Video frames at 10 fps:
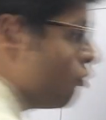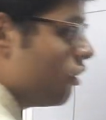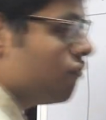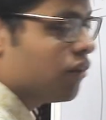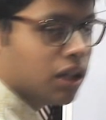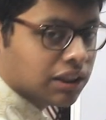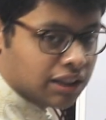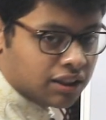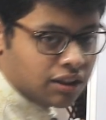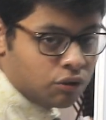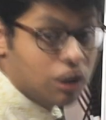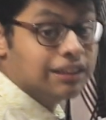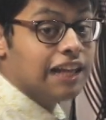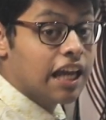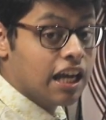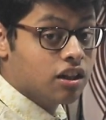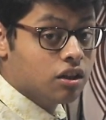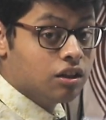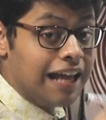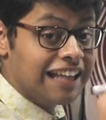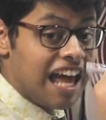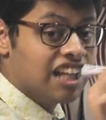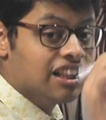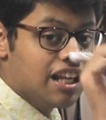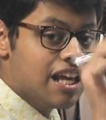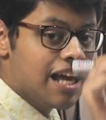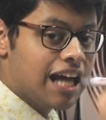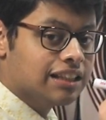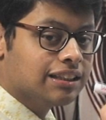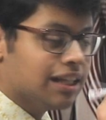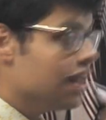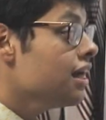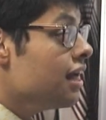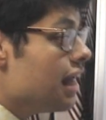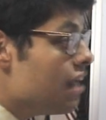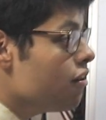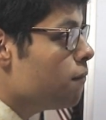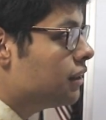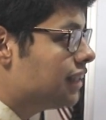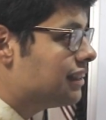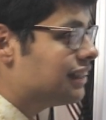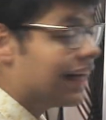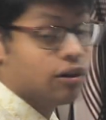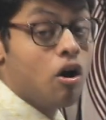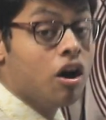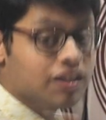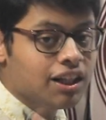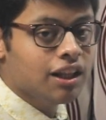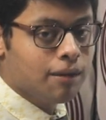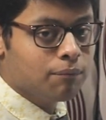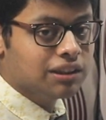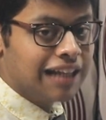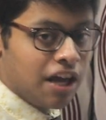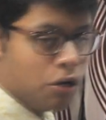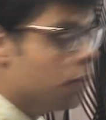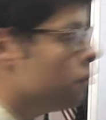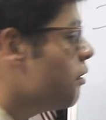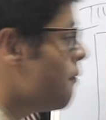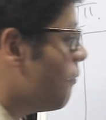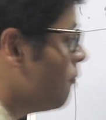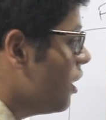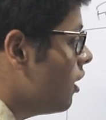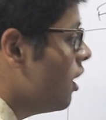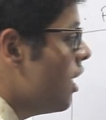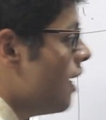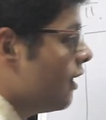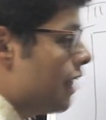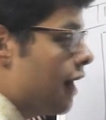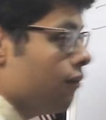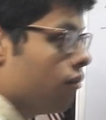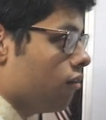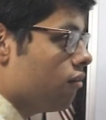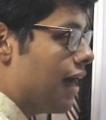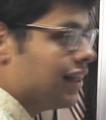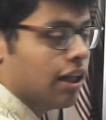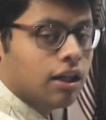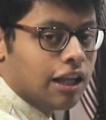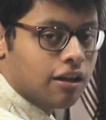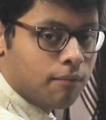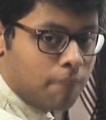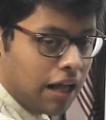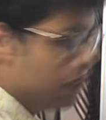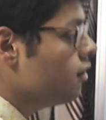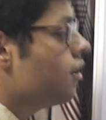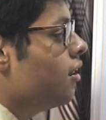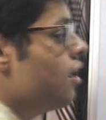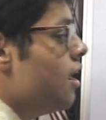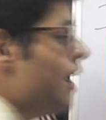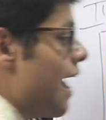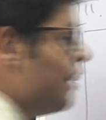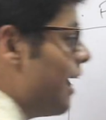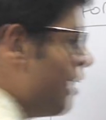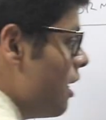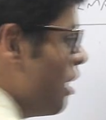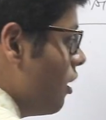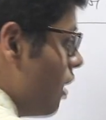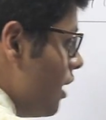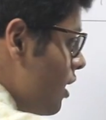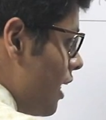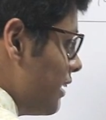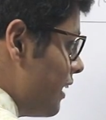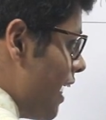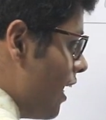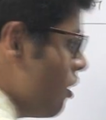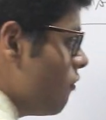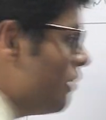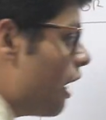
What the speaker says: like 21st, 22nd, that ND, ST, E represents that, ordinal numbers, I hope you remember. Then write the month, and then in the next line,